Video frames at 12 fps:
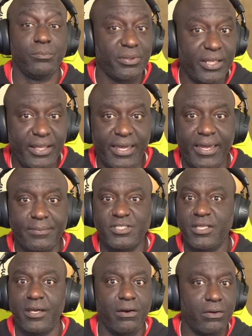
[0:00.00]
play the games
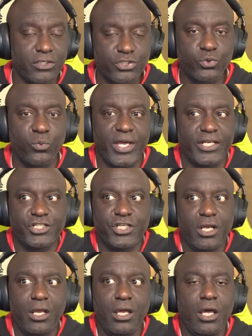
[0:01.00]
there on the Switch.
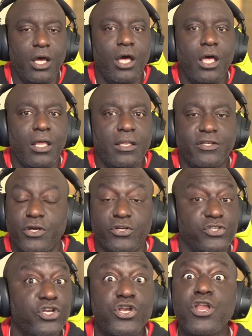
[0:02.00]
There's
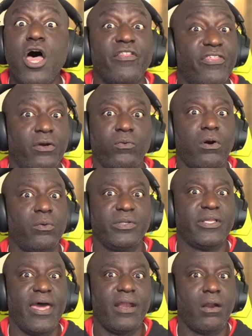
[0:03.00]
nothing wrong with
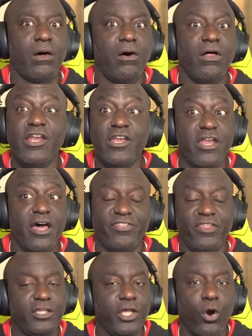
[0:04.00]
that at all.
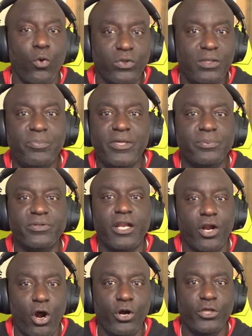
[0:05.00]
Nothing. The only people that
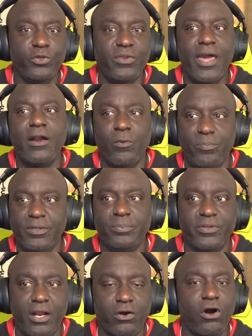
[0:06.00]
argue that are people
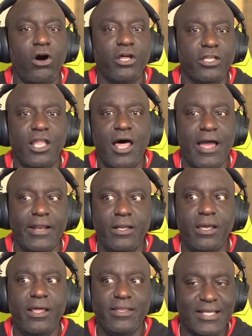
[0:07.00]
that are online
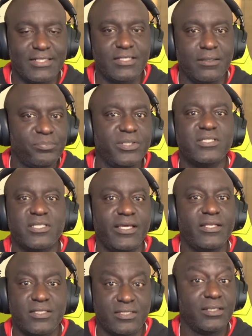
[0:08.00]
that simply say
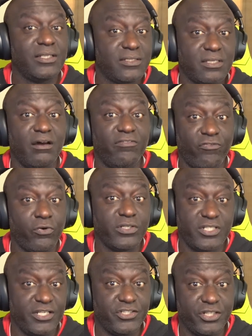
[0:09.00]
this silly stuff for
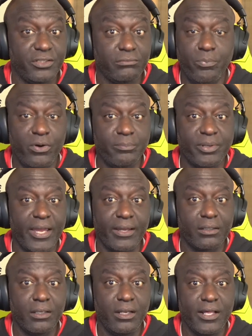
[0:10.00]
attention. Point blank.
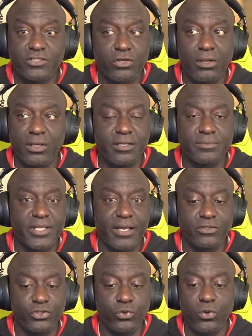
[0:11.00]
That's all it comes
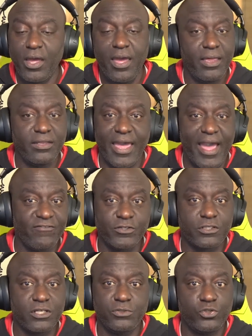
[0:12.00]
down to. The
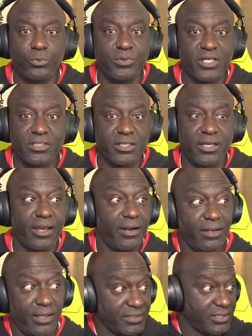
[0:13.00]
average consumer doesn't care.
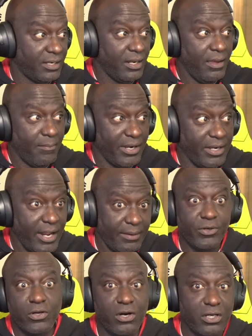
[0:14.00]
Like I said, my
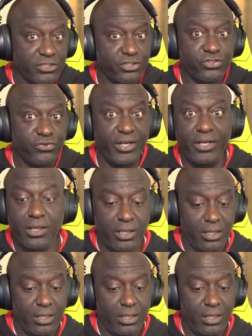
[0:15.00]
neighbor across the street